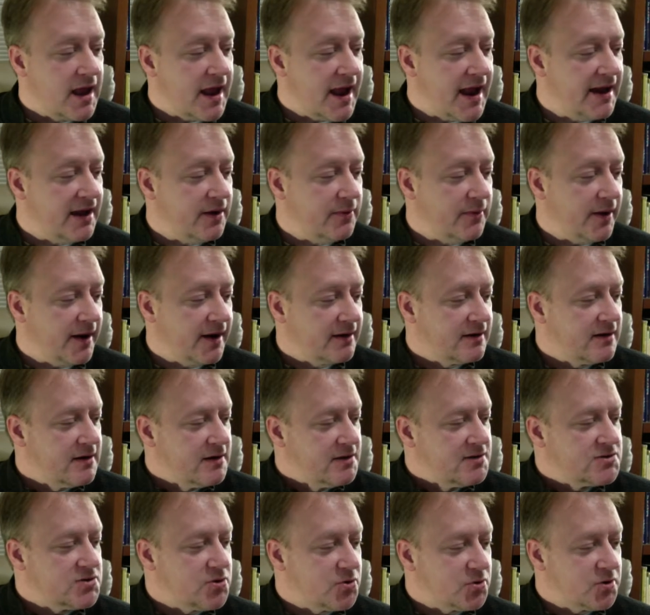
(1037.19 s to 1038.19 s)
Anyway,
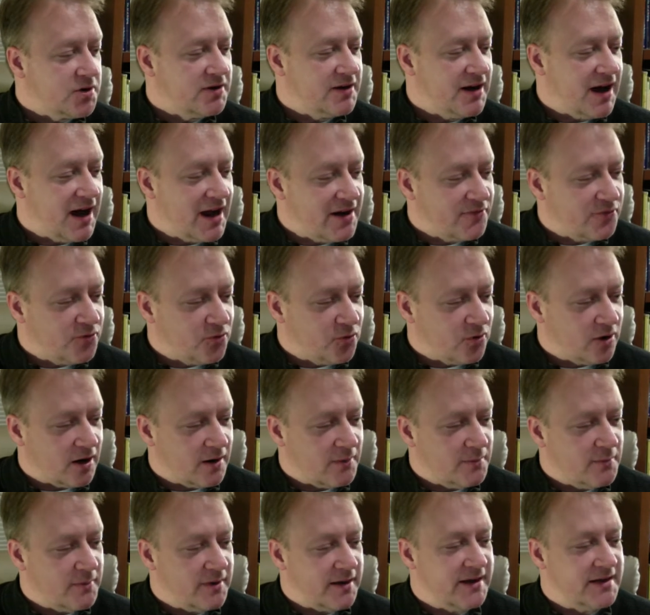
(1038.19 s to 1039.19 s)
so
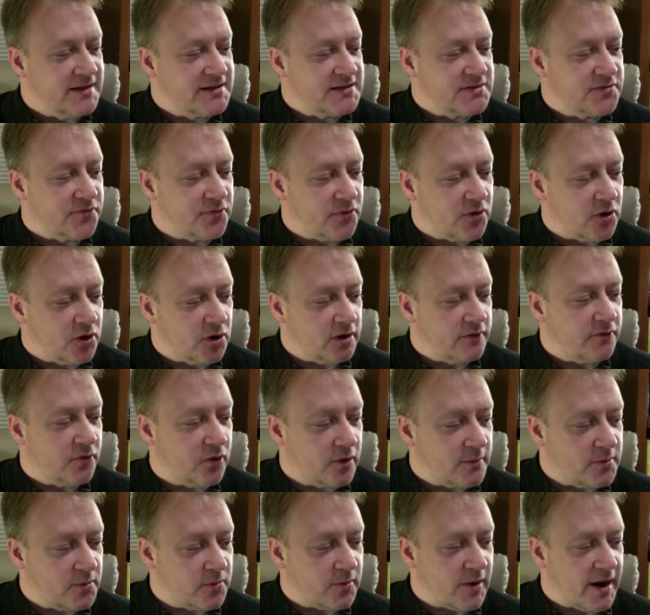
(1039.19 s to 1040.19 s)
cuneiform is an early
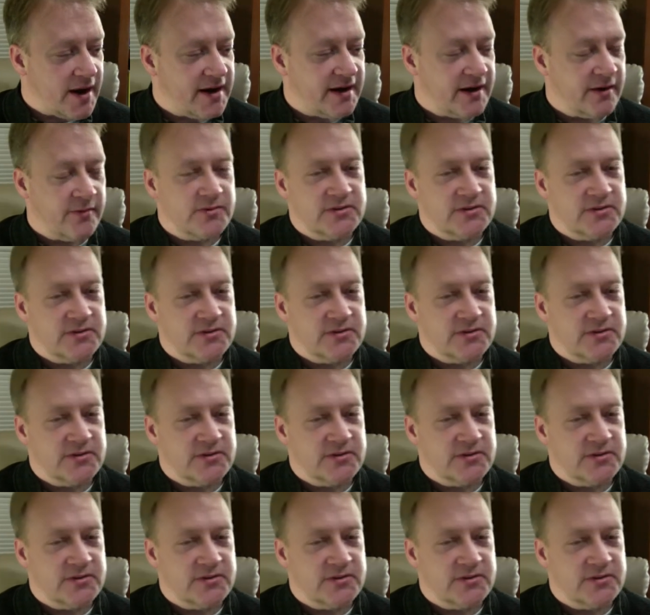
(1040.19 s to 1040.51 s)
form of writing.